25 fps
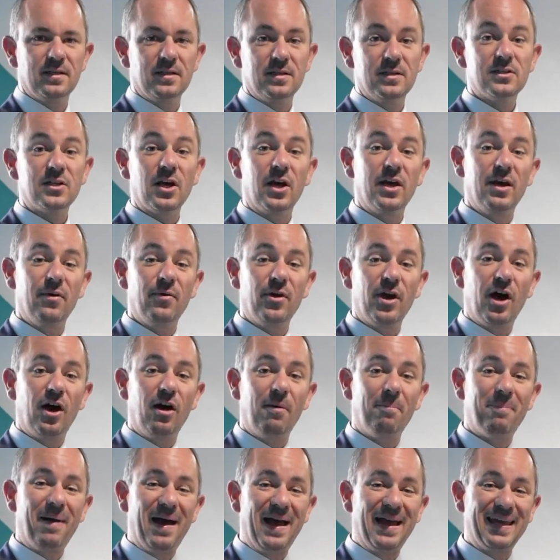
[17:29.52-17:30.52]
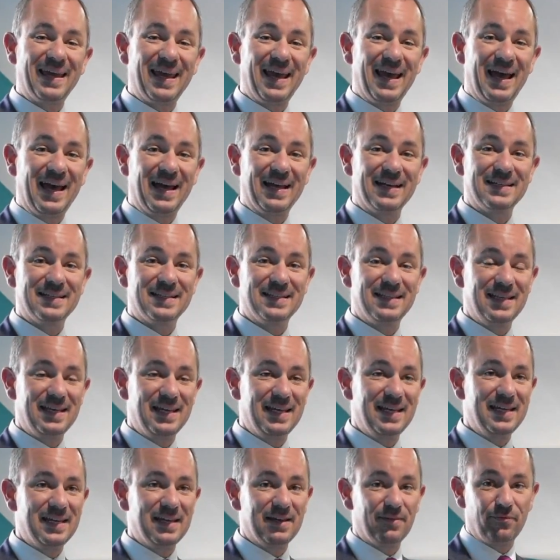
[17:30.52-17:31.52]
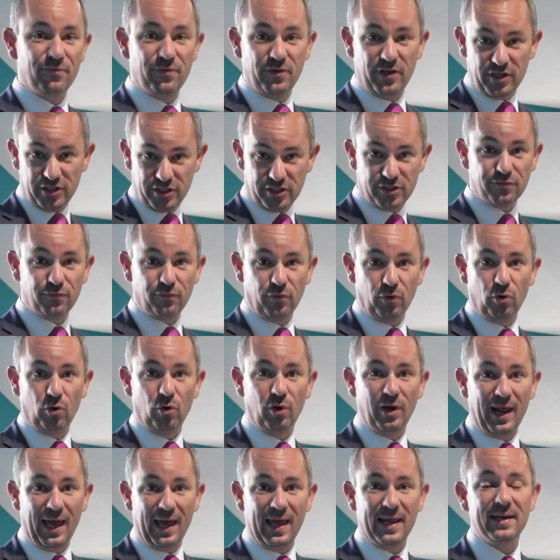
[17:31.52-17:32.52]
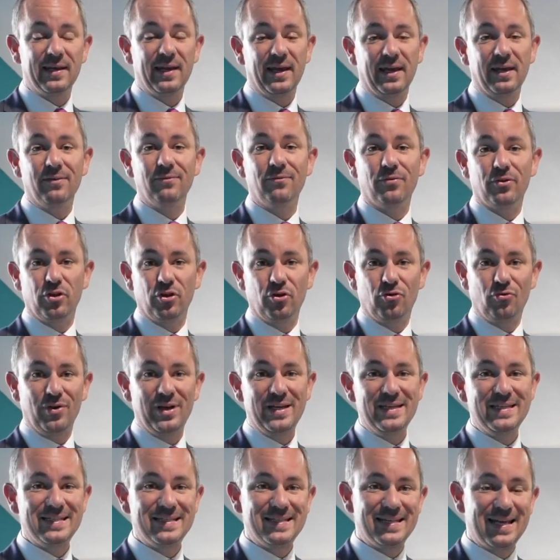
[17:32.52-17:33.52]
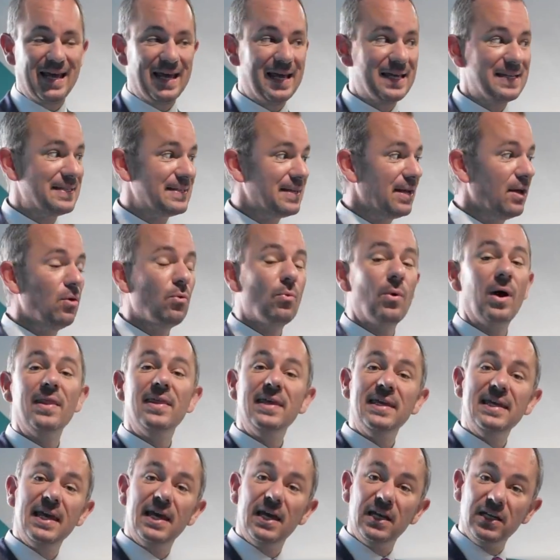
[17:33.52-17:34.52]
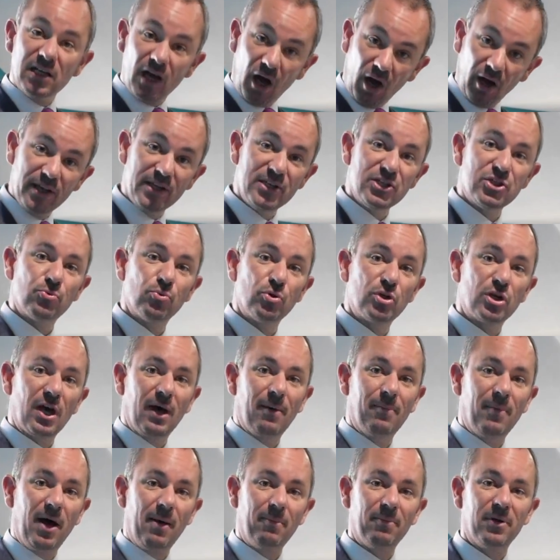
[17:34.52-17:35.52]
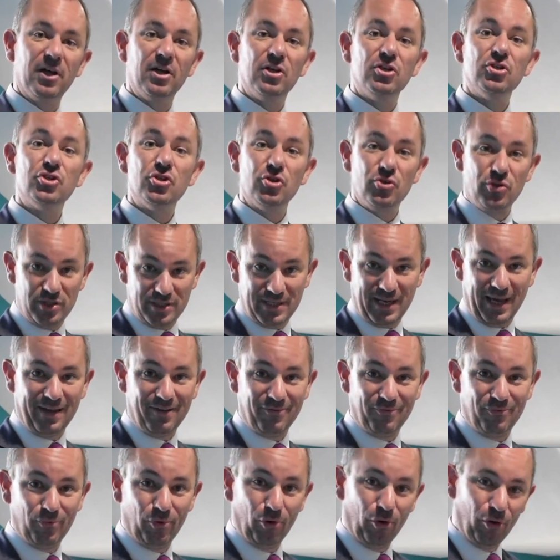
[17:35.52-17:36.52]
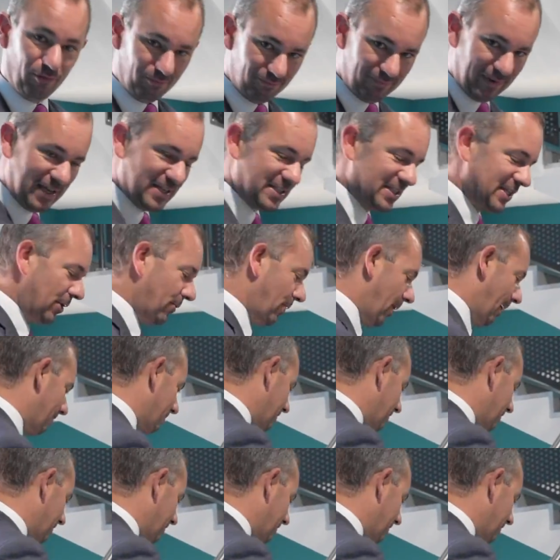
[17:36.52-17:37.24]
So here we are back at the first floor landing for the green stairs where the Year 9s would come up to the second floor. Let's go on.